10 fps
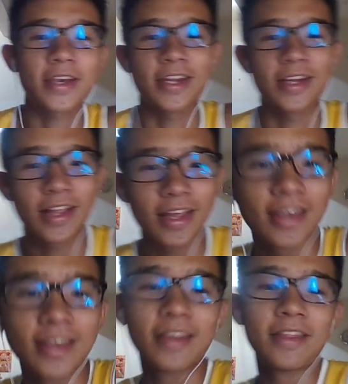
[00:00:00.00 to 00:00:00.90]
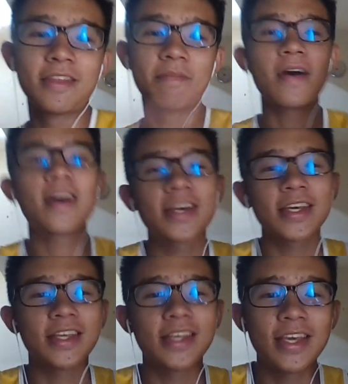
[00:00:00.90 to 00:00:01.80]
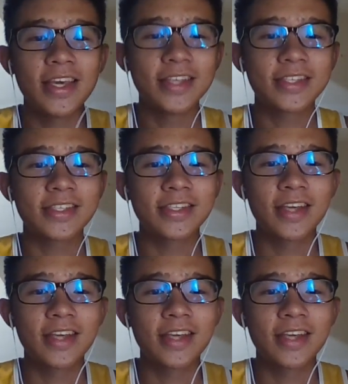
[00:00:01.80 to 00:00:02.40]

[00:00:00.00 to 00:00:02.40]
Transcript: it now. The bunk is